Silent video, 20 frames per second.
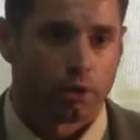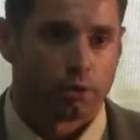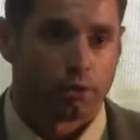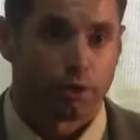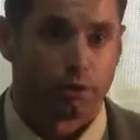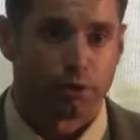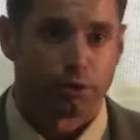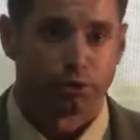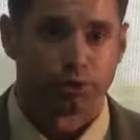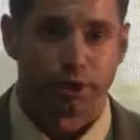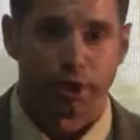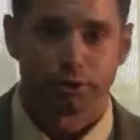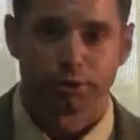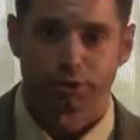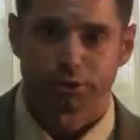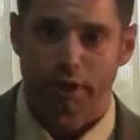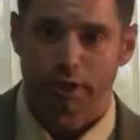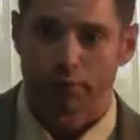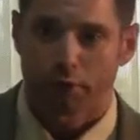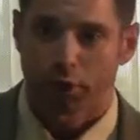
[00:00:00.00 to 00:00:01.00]
that the
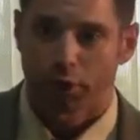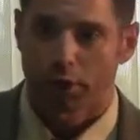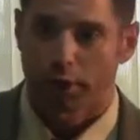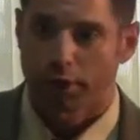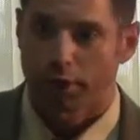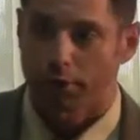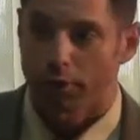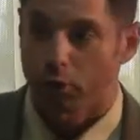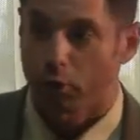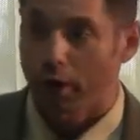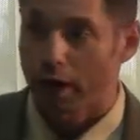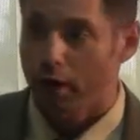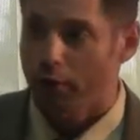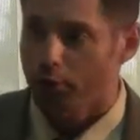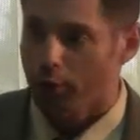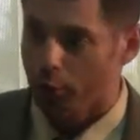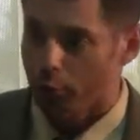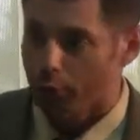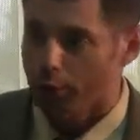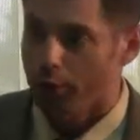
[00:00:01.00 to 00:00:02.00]
judges have created
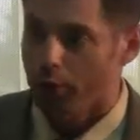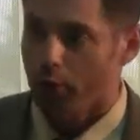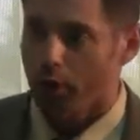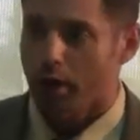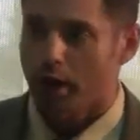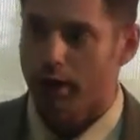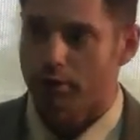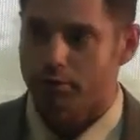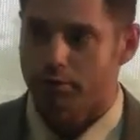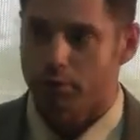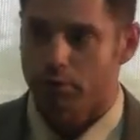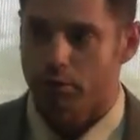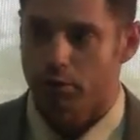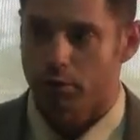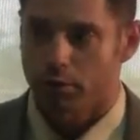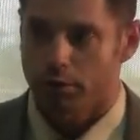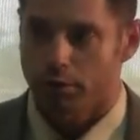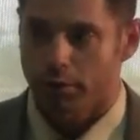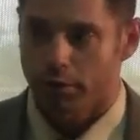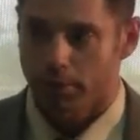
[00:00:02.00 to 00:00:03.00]
around the real
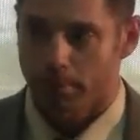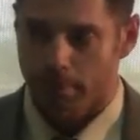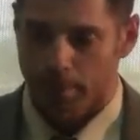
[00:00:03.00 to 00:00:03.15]
Constitution.